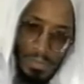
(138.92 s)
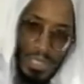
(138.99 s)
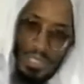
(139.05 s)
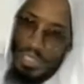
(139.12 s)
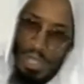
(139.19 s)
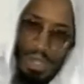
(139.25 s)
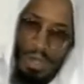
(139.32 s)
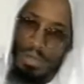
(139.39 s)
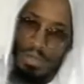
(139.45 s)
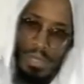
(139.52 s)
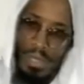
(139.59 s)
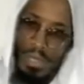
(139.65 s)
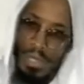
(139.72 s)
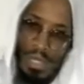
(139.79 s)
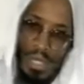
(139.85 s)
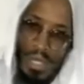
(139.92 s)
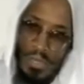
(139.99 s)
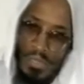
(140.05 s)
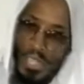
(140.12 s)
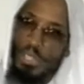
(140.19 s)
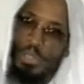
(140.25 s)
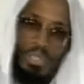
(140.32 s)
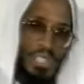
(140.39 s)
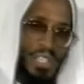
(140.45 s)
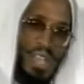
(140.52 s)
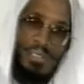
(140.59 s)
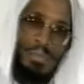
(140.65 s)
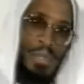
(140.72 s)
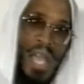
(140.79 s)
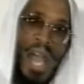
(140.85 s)
That's all. Then you just
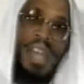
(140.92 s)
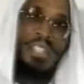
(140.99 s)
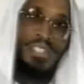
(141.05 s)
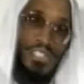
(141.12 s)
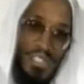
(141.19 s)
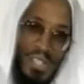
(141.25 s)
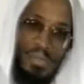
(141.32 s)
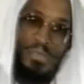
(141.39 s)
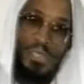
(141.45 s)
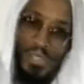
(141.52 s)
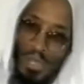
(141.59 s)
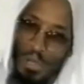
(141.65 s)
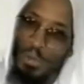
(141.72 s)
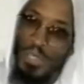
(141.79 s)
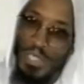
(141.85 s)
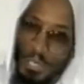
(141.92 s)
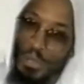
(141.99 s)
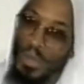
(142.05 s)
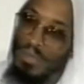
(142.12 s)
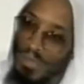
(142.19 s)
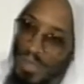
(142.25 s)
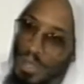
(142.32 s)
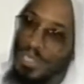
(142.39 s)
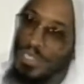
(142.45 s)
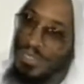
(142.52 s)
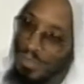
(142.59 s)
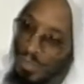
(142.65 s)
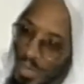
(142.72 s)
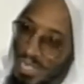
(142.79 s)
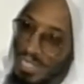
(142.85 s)
have to be honest enough to know that you have lost
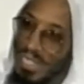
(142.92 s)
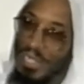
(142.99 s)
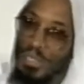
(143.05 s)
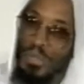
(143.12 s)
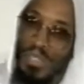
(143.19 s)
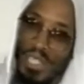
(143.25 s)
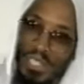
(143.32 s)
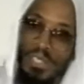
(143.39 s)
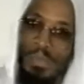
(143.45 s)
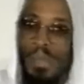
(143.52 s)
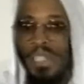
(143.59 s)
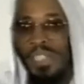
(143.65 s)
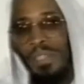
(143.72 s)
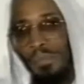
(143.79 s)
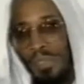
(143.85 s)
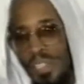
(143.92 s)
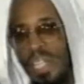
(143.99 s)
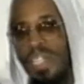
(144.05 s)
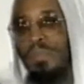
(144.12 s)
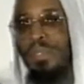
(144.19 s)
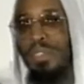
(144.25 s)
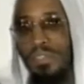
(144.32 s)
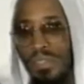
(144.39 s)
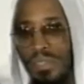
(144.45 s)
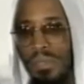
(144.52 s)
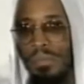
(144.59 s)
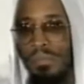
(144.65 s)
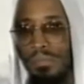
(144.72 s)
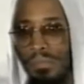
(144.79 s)
some weight and you need to make some adjustments.